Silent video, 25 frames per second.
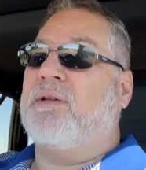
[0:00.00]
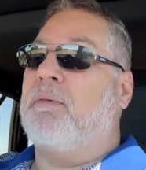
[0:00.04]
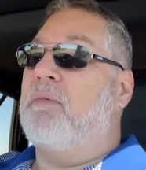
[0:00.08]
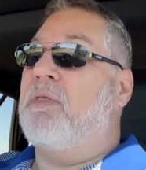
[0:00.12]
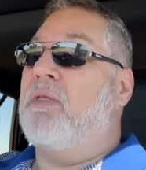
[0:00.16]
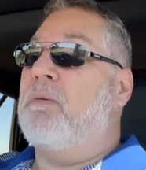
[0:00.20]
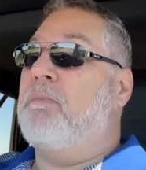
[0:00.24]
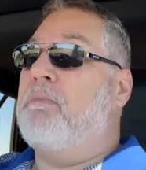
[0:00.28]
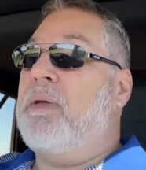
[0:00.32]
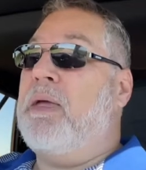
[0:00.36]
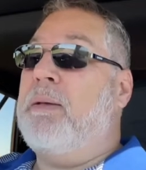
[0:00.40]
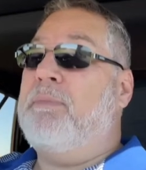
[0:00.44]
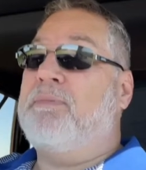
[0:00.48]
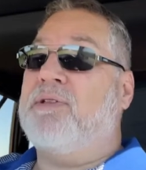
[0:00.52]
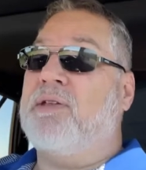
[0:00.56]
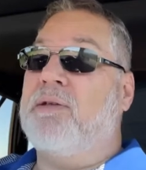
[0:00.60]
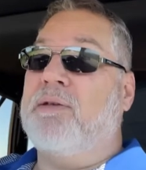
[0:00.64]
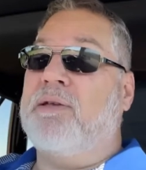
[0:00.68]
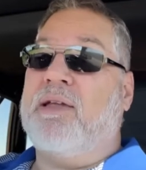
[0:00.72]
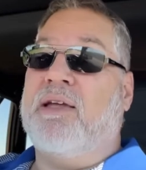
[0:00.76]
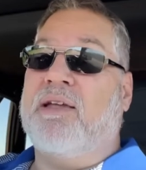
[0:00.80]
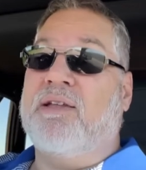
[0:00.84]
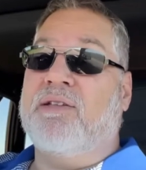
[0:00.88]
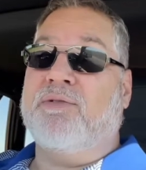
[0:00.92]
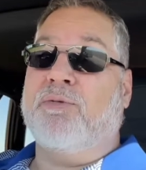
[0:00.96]
the beeps and
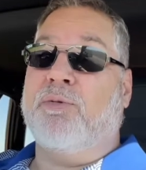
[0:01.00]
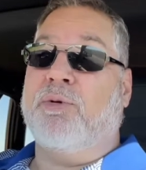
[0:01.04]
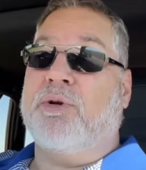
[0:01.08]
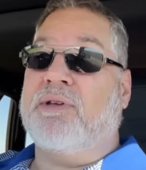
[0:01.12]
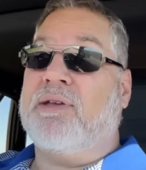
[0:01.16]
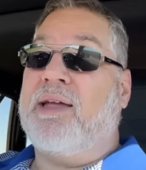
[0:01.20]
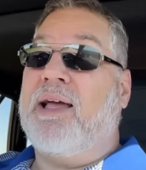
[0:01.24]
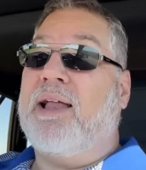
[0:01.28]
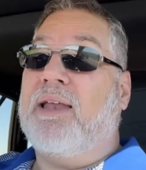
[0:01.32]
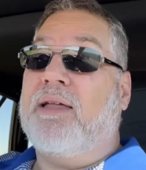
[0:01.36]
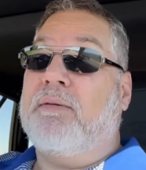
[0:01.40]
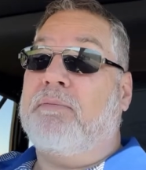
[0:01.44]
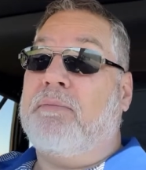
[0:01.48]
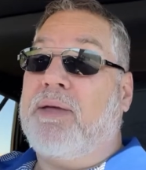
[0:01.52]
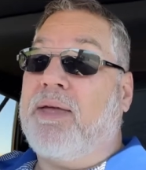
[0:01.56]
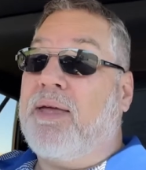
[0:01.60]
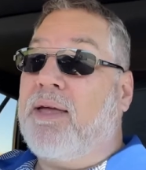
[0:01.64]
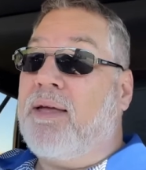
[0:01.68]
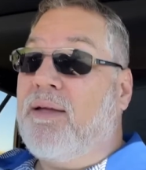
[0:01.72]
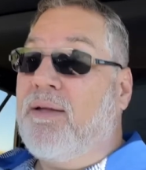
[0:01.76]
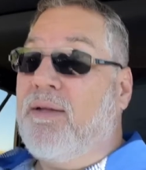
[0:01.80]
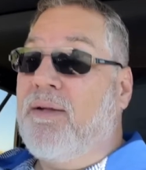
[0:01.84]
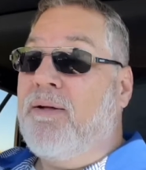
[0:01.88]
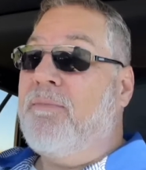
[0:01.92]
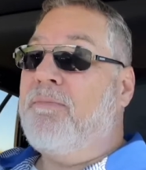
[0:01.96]
things were telling me.
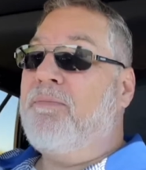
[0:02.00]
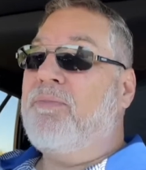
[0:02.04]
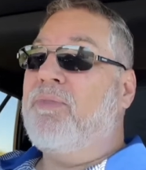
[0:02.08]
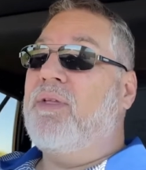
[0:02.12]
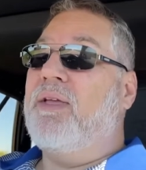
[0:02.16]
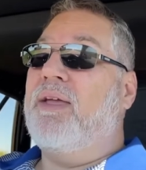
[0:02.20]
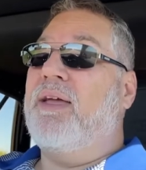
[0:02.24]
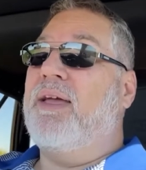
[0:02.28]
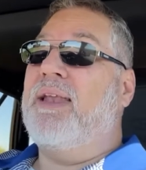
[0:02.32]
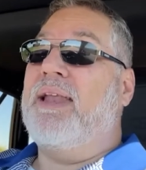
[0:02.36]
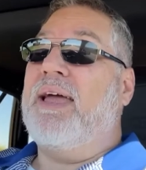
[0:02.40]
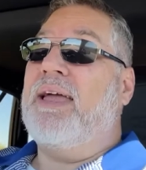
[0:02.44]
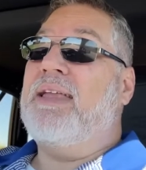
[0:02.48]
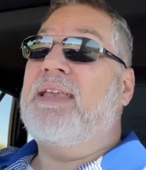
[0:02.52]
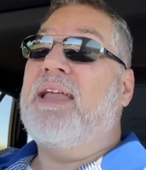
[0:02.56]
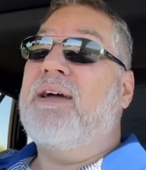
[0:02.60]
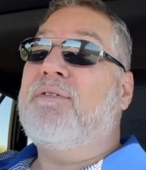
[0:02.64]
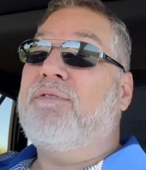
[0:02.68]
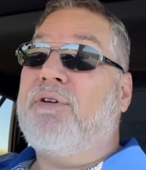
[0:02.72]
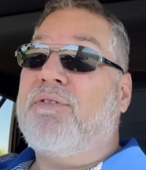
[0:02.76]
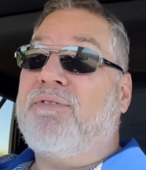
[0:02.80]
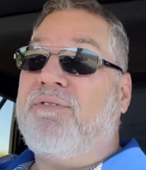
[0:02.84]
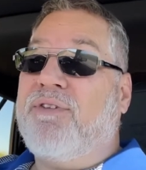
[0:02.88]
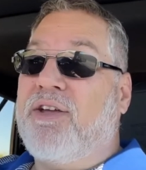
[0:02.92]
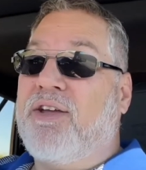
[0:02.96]
And I
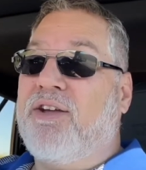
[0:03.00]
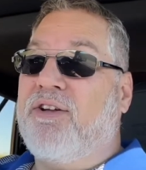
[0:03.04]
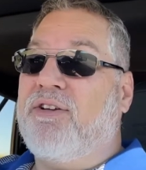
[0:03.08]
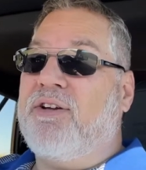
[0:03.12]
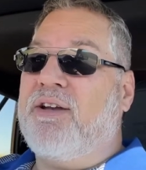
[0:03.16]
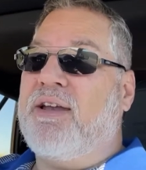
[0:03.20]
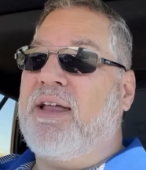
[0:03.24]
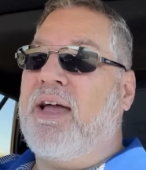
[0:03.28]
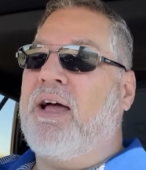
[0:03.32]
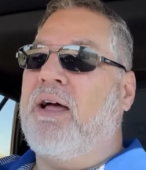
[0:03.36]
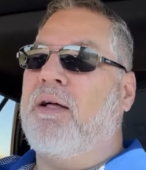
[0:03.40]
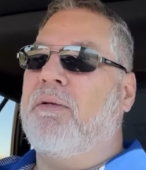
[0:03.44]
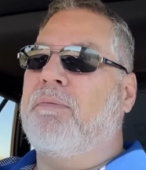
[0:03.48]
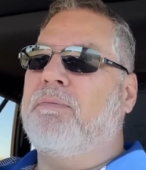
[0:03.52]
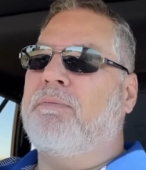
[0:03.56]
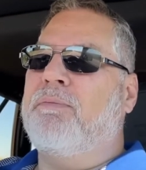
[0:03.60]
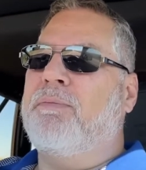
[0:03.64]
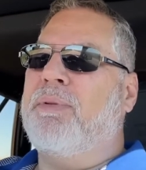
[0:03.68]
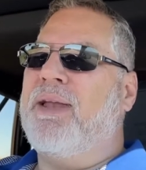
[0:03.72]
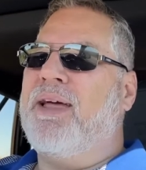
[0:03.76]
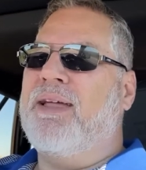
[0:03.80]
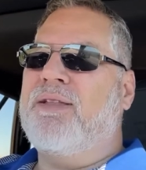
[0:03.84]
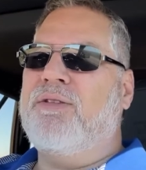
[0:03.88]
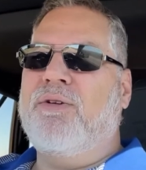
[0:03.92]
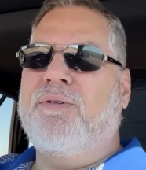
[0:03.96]
never figured it out,
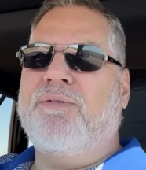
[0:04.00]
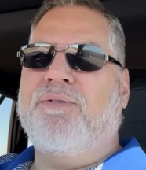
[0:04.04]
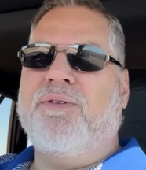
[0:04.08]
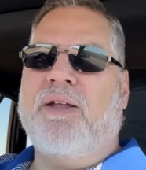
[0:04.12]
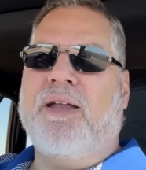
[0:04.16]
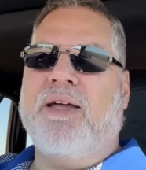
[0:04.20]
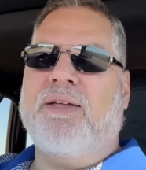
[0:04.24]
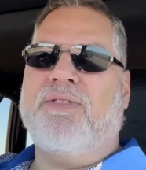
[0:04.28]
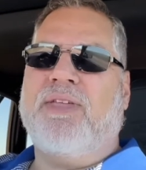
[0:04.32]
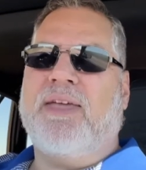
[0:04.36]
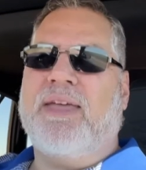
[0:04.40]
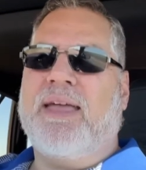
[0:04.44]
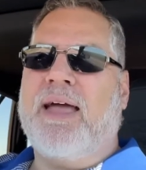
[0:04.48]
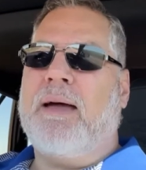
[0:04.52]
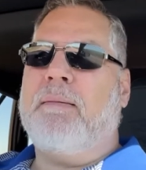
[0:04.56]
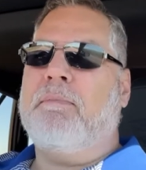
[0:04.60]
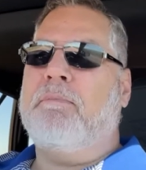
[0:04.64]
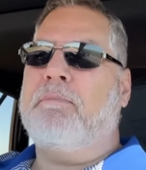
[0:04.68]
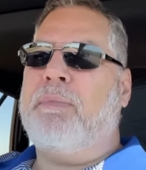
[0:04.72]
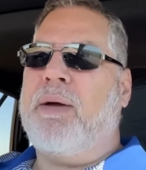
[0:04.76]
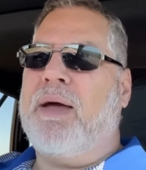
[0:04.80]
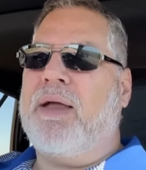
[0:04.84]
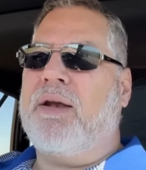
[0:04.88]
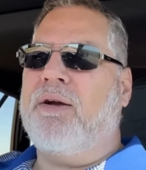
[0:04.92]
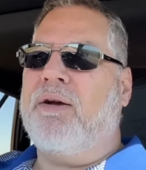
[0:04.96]
but I do feel like they got
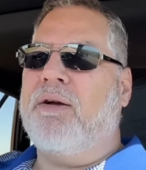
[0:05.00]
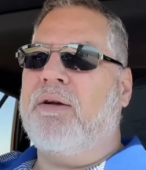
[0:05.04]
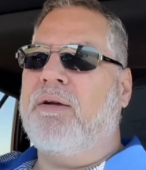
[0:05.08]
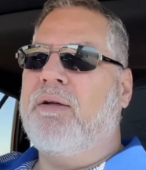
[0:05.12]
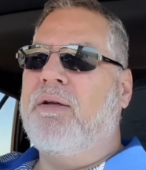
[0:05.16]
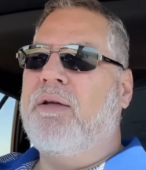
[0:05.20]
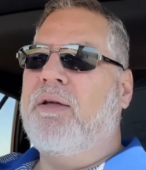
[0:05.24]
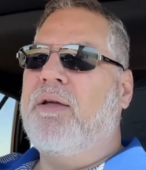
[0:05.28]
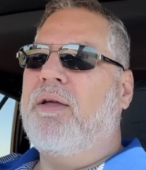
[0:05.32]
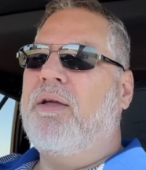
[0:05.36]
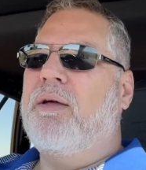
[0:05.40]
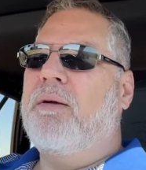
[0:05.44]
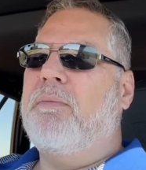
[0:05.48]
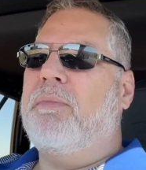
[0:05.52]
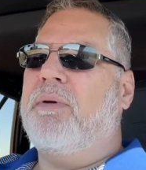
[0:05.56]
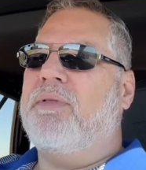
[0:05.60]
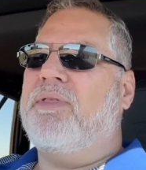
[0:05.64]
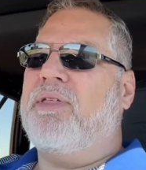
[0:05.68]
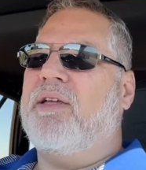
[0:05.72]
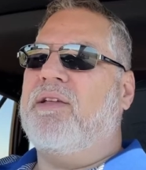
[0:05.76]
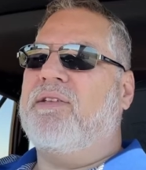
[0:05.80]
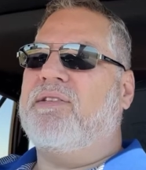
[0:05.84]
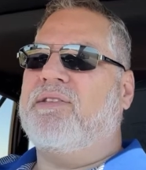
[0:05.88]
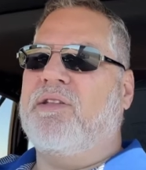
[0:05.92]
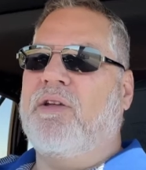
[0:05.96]
better, but
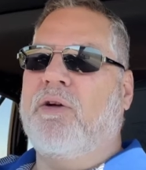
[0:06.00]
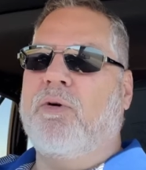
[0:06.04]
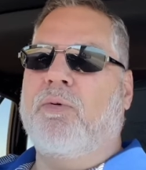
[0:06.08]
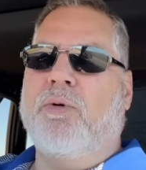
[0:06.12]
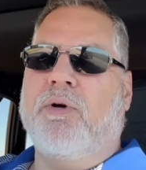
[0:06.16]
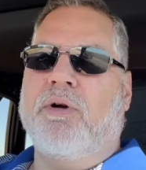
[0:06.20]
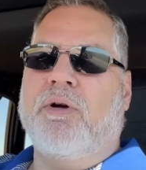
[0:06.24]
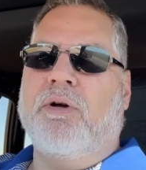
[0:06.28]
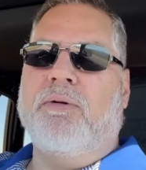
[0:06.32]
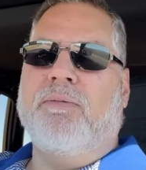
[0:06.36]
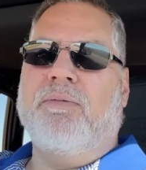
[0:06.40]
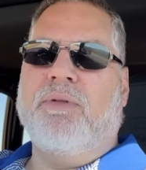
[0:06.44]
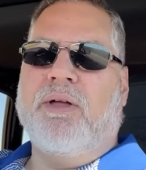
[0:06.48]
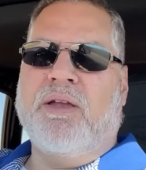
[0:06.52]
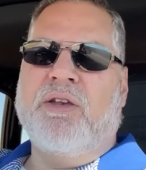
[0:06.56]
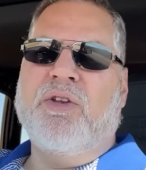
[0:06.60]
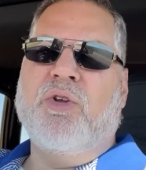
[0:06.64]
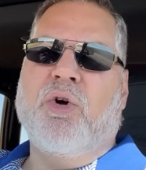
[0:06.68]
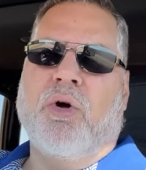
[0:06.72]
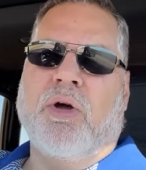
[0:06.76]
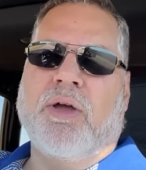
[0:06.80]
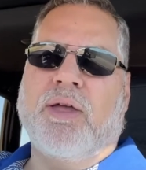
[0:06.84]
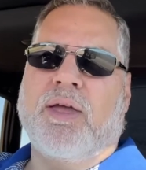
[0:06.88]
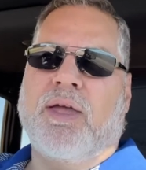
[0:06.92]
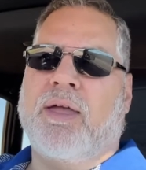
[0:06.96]
they still were
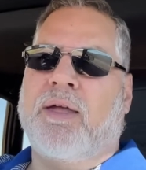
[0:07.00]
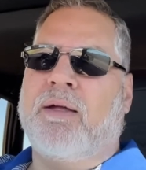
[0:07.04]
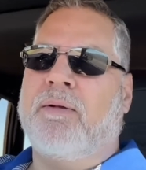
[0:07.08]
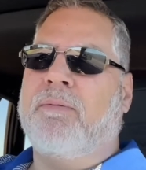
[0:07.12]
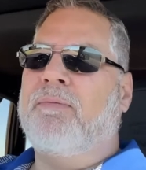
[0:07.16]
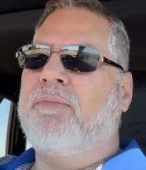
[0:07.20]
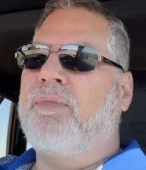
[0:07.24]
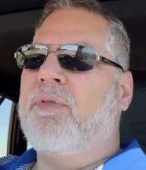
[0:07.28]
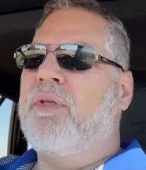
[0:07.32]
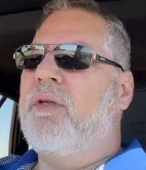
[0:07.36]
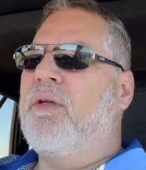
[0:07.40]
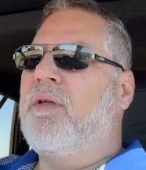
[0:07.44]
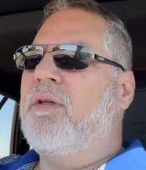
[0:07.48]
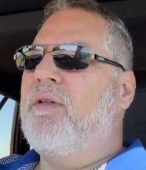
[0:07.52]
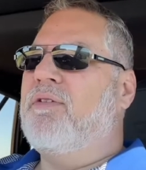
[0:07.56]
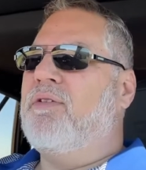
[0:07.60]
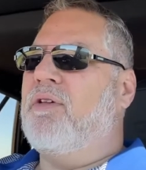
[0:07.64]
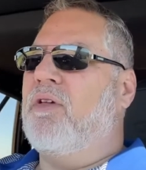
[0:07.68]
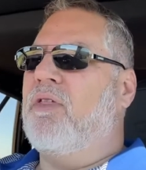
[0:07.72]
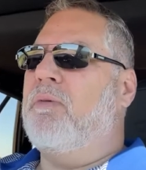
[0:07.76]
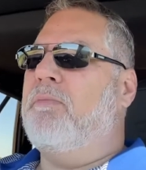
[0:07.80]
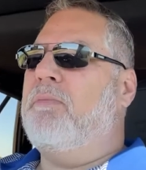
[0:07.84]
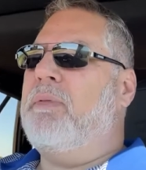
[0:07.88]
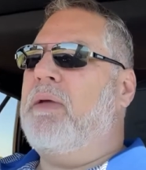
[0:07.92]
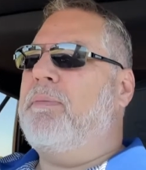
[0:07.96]
annoying. So
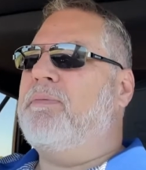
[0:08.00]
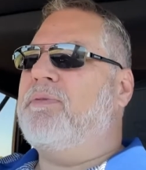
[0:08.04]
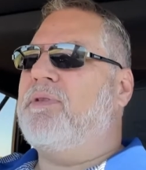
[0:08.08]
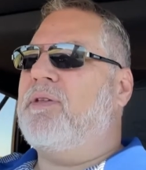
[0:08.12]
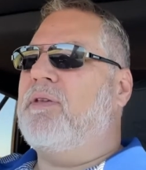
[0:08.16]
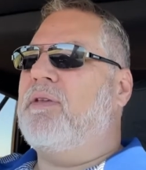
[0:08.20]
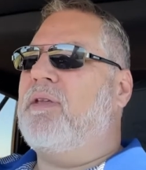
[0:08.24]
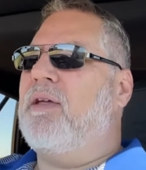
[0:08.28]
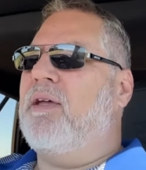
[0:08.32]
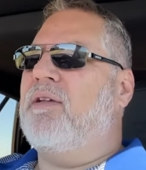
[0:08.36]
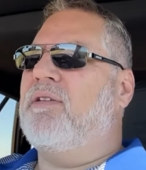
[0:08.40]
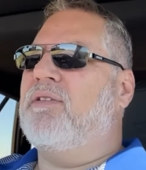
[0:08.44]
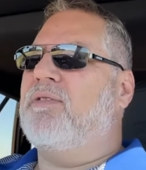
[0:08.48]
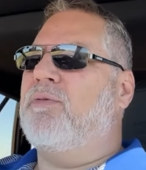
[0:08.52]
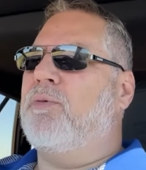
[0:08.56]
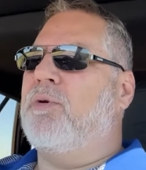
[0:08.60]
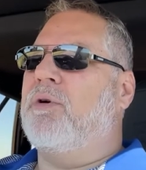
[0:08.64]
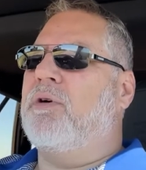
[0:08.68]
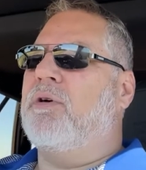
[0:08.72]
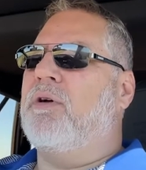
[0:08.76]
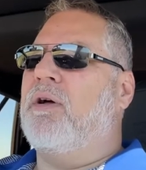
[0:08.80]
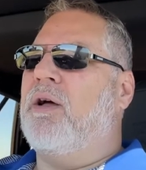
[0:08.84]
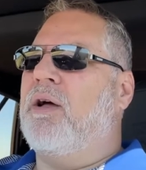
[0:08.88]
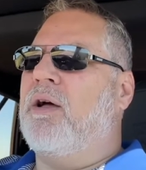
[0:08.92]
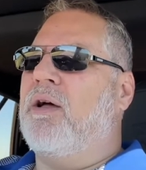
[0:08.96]
the beeps and things
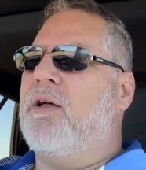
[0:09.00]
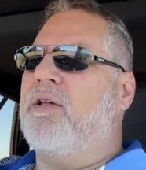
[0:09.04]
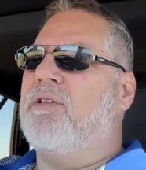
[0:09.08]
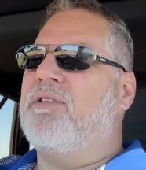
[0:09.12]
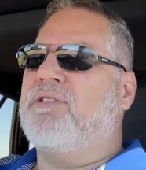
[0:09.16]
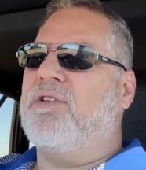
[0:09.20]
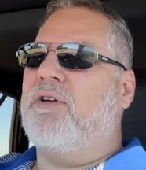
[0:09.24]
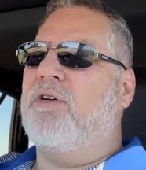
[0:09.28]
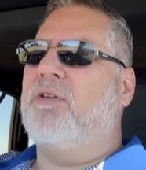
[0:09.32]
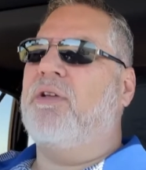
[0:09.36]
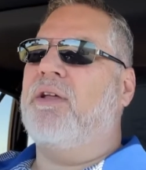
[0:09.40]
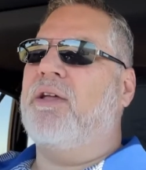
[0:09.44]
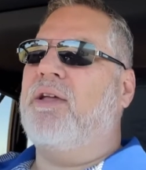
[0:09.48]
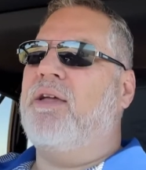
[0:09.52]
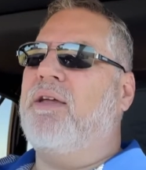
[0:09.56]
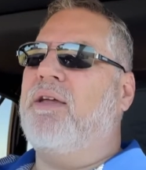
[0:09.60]
were uh, certainly